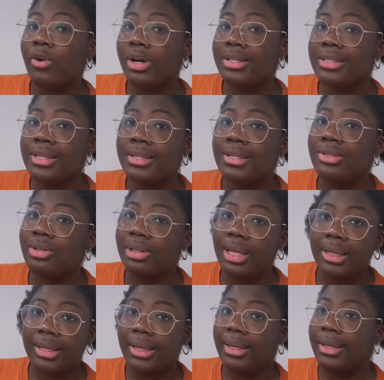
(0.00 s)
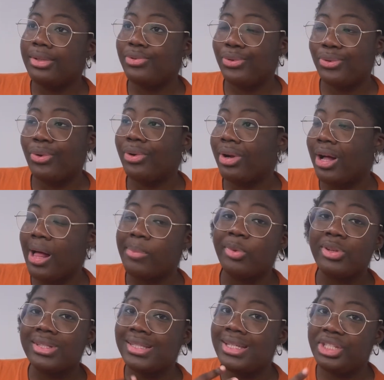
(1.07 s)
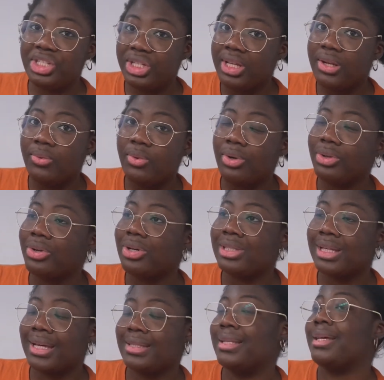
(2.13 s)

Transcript: Of course this is not like a tutorial I'm not teaching anyone because like I